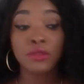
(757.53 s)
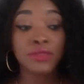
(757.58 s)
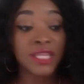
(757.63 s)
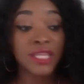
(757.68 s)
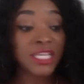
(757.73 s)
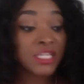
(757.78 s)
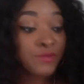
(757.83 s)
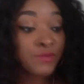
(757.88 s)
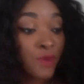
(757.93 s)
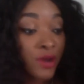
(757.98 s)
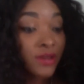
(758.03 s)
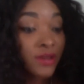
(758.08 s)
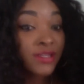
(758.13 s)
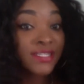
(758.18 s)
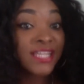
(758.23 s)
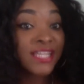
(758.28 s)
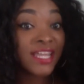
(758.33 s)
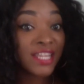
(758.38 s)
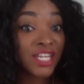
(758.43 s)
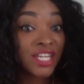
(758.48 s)
these products
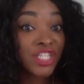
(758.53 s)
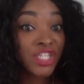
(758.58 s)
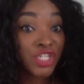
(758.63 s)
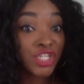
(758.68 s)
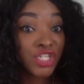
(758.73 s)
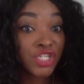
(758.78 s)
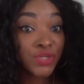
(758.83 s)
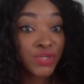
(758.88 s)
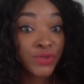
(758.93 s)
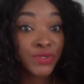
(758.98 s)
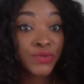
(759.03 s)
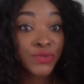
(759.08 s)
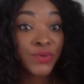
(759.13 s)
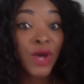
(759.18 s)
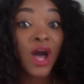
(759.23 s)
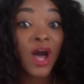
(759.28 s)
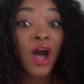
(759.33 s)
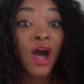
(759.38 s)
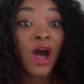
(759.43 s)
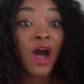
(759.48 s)
that I just show you
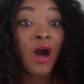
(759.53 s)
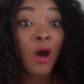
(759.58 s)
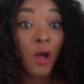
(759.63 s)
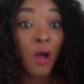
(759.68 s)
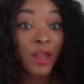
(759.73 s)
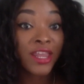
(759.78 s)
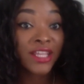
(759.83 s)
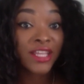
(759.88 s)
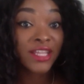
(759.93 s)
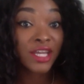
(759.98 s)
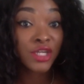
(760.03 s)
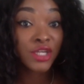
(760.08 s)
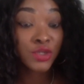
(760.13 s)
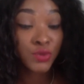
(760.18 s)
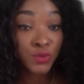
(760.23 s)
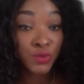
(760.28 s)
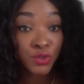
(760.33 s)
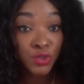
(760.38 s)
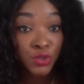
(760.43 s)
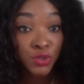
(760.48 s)
are all that I
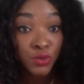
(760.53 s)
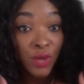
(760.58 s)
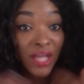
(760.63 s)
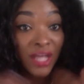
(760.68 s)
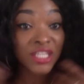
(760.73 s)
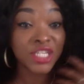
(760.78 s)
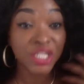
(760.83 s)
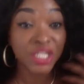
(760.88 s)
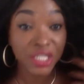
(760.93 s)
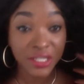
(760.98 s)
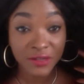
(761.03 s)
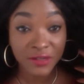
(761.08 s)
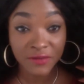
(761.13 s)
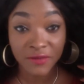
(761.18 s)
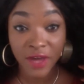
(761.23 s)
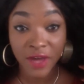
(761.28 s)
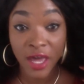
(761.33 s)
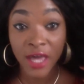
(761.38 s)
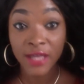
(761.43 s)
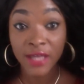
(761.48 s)
use to achieve
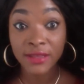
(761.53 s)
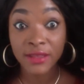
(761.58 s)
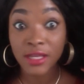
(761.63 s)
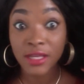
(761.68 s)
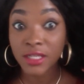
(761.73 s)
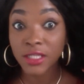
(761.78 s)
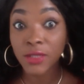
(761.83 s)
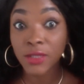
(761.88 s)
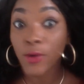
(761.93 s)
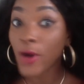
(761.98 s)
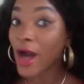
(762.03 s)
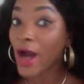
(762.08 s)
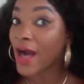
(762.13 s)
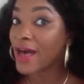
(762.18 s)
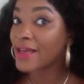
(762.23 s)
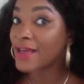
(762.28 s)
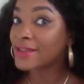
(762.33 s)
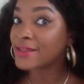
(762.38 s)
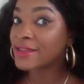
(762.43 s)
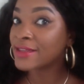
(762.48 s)
this look
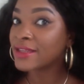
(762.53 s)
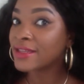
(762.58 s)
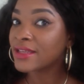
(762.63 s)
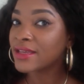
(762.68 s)
and